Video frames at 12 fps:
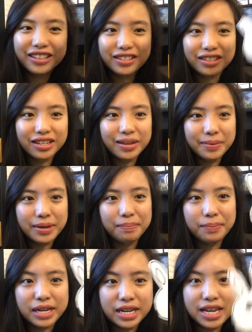There's gonna be
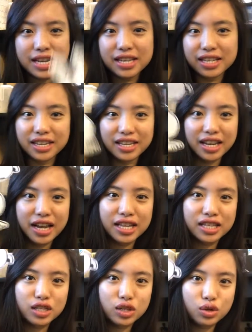Bunny
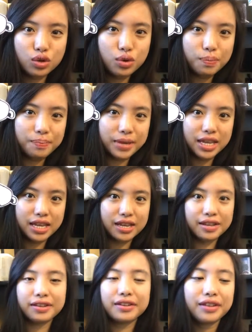and
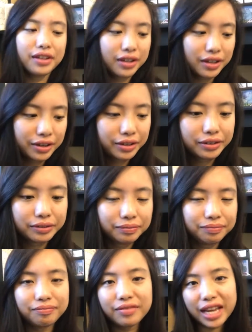Snoopy.
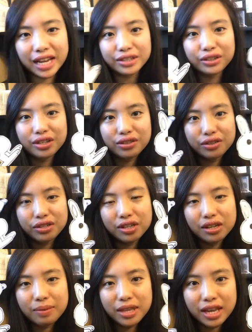Yeah, so these are
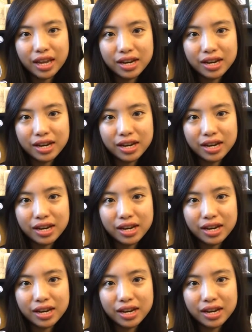just gonna be the